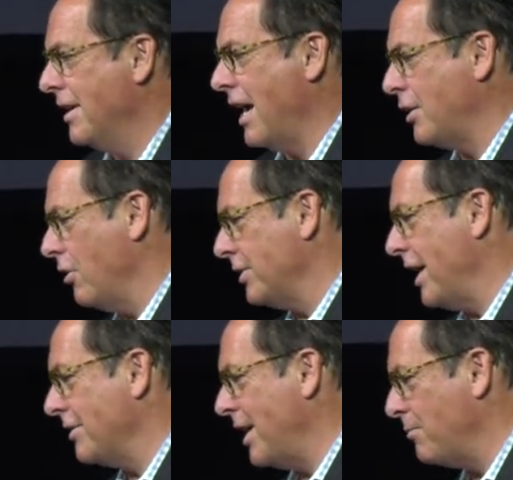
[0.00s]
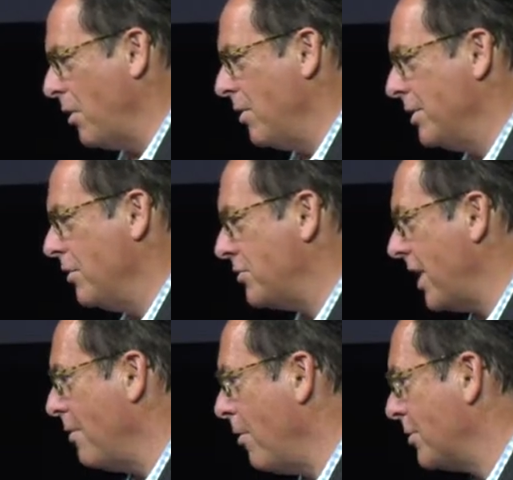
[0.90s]
I called it out and kept going. You know, this
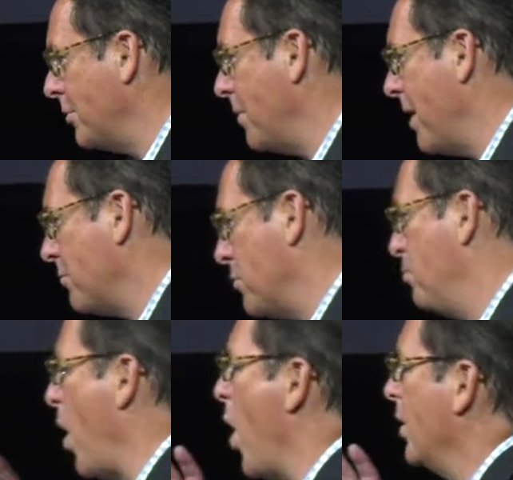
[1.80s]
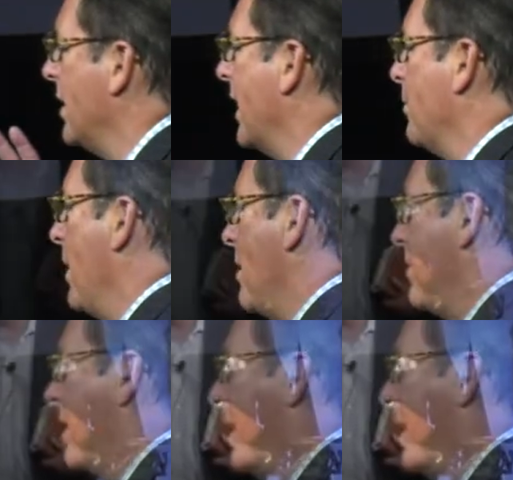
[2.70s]
guy walks up to me afterwards, bawling like a baby.